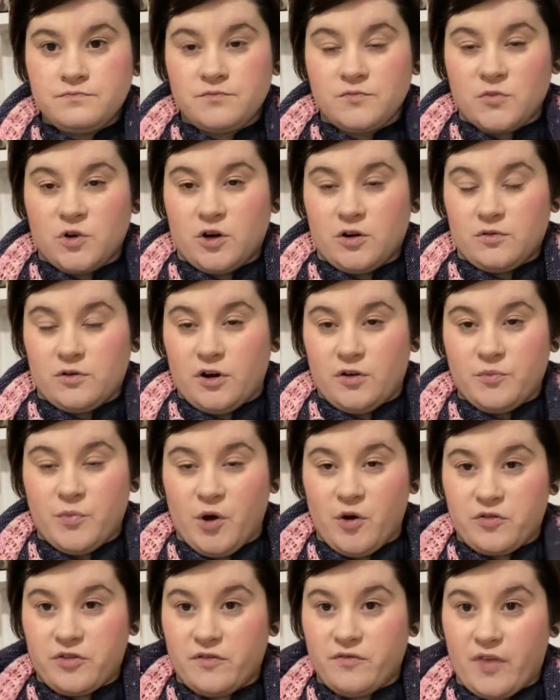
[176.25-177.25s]
or
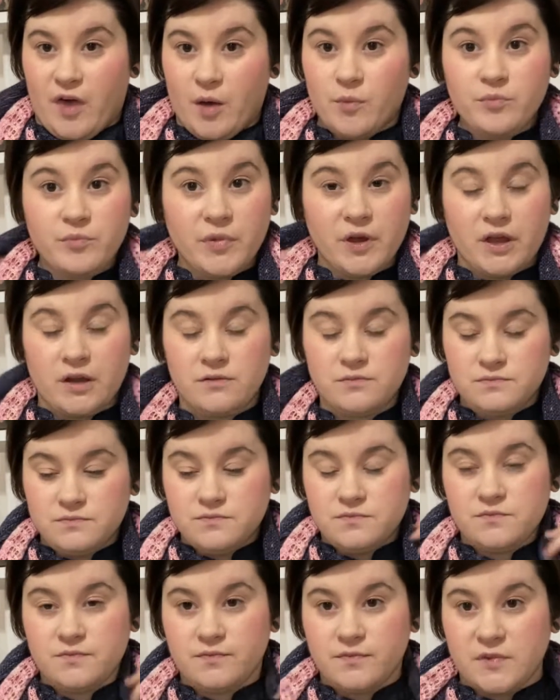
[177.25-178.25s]
both of them, but
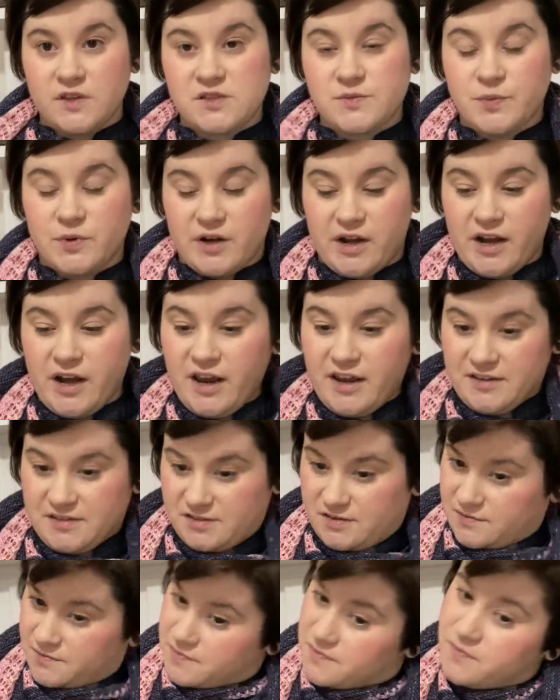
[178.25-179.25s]
it's pretty
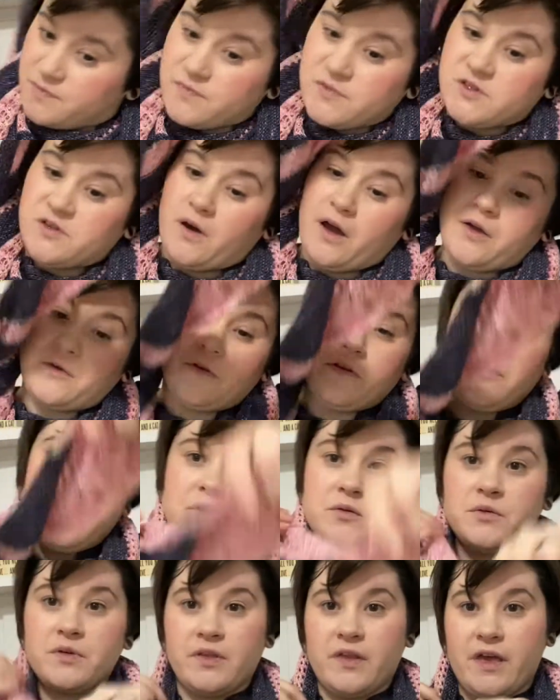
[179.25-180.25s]
nice. So I really,
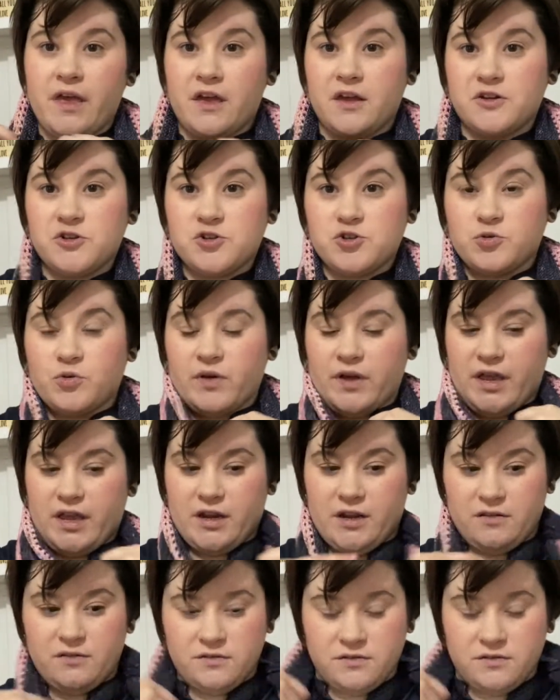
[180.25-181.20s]
really enjoyed